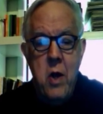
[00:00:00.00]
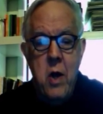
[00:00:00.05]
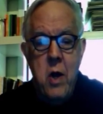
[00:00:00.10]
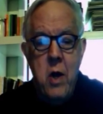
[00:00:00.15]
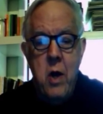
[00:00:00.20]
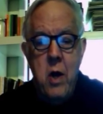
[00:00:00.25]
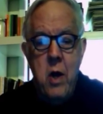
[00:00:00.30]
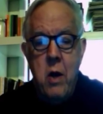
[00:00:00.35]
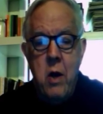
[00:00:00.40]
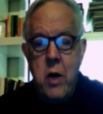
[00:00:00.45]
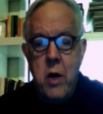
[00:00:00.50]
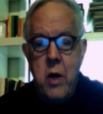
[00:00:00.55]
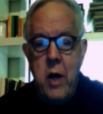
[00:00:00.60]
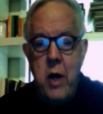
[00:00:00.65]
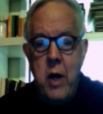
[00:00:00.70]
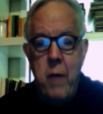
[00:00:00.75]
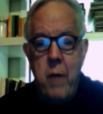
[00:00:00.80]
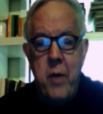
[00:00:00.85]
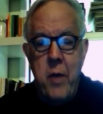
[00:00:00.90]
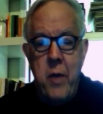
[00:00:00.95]
Okay, I
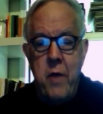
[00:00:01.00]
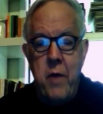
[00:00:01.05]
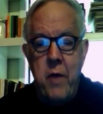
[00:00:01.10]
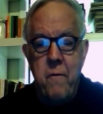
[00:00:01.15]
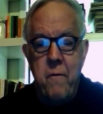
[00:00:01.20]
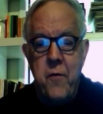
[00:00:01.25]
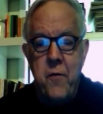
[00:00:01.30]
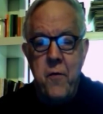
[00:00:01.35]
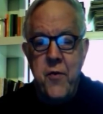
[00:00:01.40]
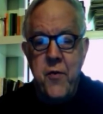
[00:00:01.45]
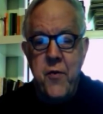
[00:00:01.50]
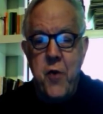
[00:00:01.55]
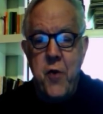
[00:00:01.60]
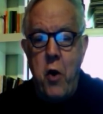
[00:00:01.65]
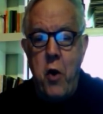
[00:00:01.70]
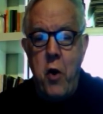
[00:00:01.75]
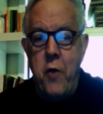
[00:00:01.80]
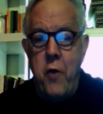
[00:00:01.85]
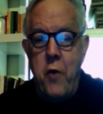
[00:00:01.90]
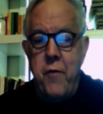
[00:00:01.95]
mean, for
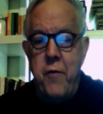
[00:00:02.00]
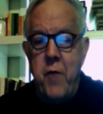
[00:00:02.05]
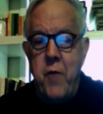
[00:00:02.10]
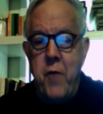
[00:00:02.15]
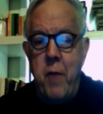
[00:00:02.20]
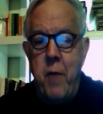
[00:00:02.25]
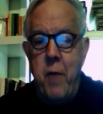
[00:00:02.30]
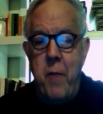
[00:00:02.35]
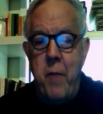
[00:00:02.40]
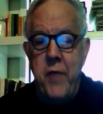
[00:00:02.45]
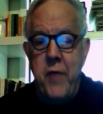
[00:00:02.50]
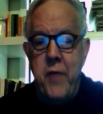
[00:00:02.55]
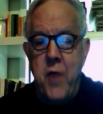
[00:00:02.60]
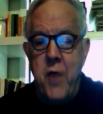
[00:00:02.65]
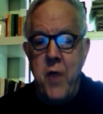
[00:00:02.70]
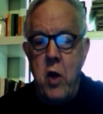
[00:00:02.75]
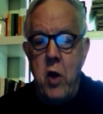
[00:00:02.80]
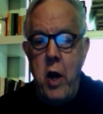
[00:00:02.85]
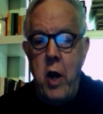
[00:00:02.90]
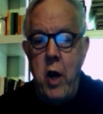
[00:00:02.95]
starters, you've got basic
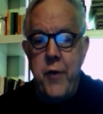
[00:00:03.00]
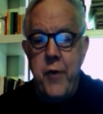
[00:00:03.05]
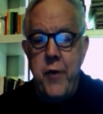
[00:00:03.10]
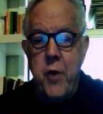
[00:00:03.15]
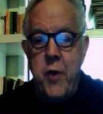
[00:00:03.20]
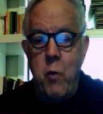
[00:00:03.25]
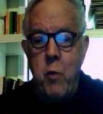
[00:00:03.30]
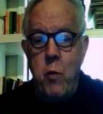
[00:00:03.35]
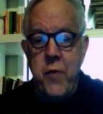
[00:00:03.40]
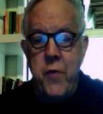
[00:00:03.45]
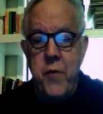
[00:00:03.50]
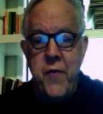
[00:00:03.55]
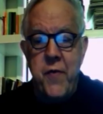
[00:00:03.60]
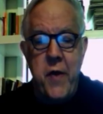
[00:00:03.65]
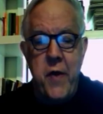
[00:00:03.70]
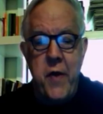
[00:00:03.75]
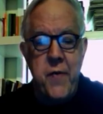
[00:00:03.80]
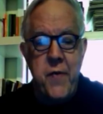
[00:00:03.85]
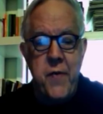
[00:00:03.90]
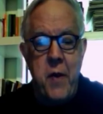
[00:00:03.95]
logic, which
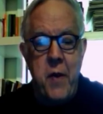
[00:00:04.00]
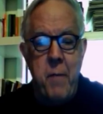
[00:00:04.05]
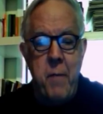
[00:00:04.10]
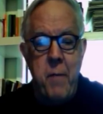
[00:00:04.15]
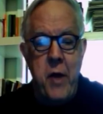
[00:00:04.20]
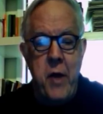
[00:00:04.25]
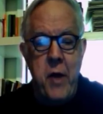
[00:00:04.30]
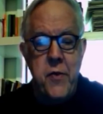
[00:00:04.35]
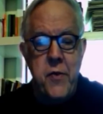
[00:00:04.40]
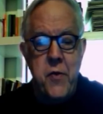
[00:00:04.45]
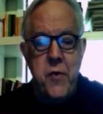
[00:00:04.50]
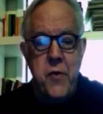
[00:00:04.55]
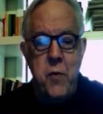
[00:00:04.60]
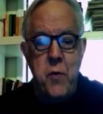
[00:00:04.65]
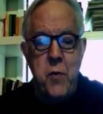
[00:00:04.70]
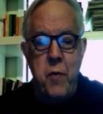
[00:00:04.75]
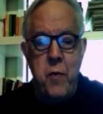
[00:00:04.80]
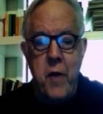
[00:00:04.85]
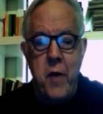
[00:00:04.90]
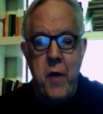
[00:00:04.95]
says that amounts to
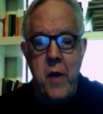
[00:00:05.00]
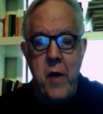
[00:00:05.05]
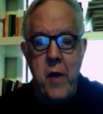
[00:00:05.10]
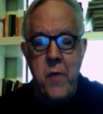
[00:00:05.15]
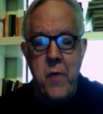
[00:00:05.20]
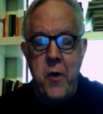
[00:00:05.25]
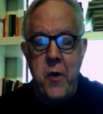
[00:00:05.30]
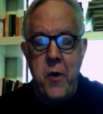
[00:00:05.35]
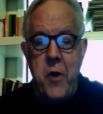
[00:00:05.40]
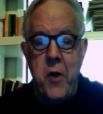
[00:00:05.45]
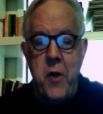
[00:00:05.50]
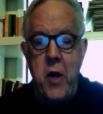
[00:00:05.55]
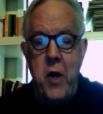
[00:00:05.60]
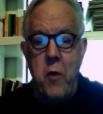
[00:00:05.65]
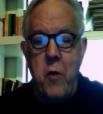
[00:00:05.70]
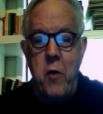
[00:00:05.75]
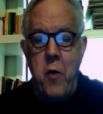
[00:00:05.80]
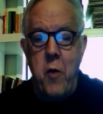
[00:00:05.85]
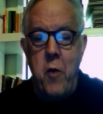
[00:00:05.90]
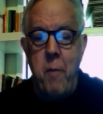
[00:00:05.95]
thinking that a
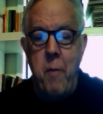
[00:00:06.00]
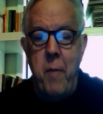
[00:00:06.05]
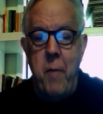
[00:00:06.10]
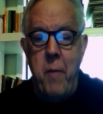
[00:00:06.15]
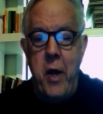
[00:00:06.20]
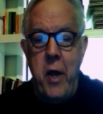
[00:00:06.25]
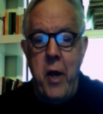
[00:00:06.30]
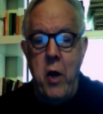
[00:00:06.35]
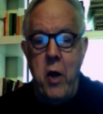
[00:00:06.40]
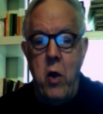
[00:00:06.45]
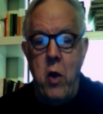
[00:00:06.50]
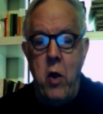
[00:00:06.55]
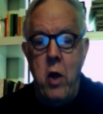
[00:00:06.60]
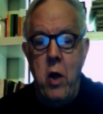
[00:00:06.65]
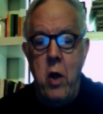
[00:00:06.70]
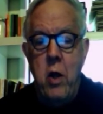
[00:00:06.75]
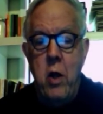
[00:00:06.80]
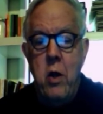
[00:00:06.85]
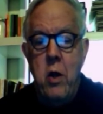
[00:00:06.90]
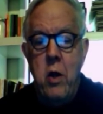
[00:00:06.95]
Neanderthal male
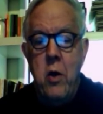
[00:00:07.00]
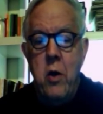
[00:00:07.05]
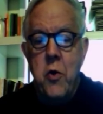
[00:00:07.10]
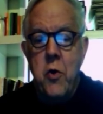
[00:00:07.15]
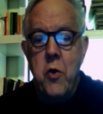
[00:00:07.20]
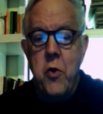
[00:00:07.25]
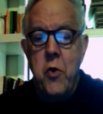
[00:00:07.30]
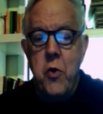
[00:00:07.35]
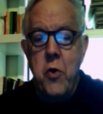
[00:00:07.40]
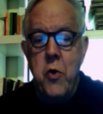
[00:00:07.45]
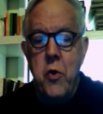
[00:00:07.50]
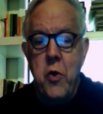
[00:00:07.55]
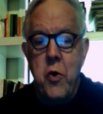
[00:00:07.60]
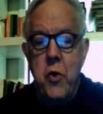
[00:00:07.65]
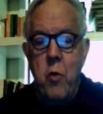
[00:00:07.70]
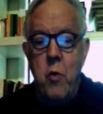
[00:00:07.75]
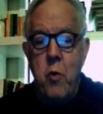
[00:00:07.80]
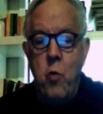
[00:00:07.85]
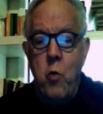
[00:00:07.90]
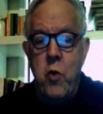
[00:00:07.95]
could or
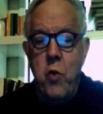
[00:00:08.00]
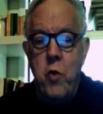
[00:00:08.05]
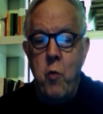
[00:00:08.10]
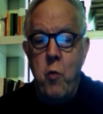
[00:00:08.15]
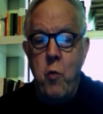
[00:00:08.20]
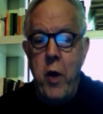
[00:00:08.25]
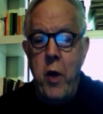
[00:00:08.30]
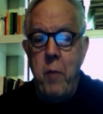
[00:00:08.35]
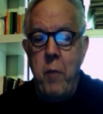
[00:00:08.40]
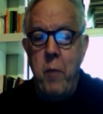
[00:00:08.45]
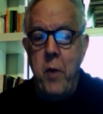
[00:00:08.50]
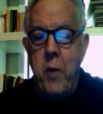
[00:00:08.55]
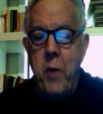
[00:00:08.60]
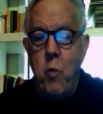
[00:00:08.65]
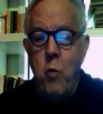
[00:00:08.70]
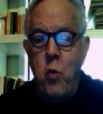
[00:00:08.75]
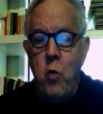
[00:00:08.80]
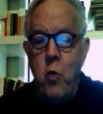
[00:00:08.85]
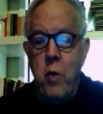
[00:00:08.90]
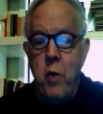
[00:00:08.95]
would rape a
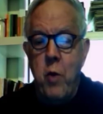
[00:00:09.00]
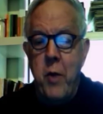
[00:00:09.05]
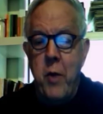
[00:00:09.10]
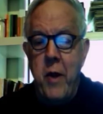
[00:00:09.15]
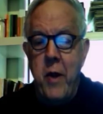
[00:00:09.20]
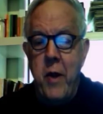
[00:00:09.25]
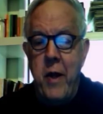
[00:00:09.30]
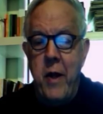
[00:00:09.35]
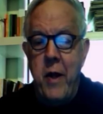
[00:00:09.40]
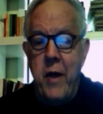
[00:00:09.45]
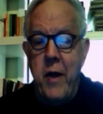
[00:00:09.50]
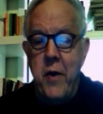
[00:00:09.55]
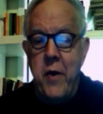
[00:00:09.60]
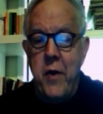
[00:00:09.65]
woman and,